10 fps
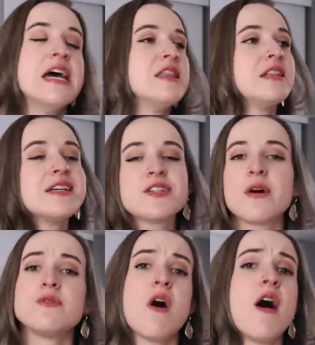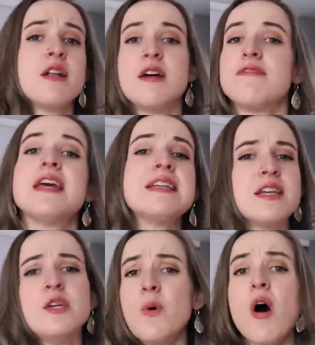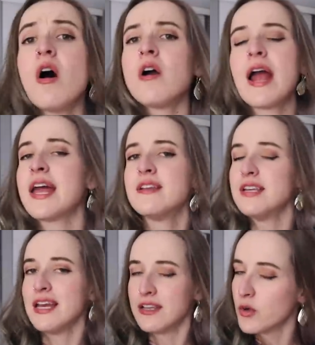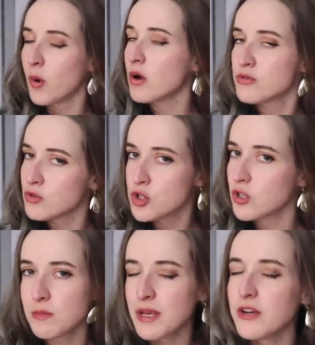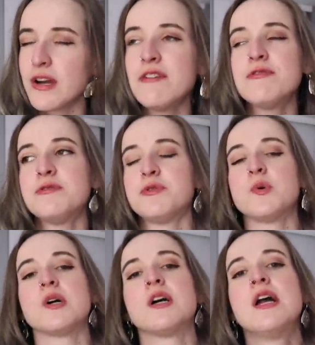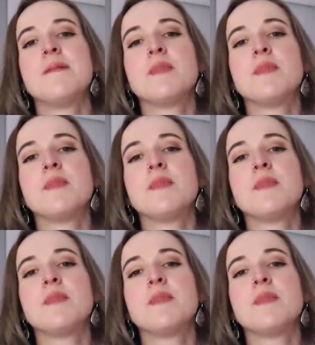The list goes on of things that you are and in quotes should be grateful for.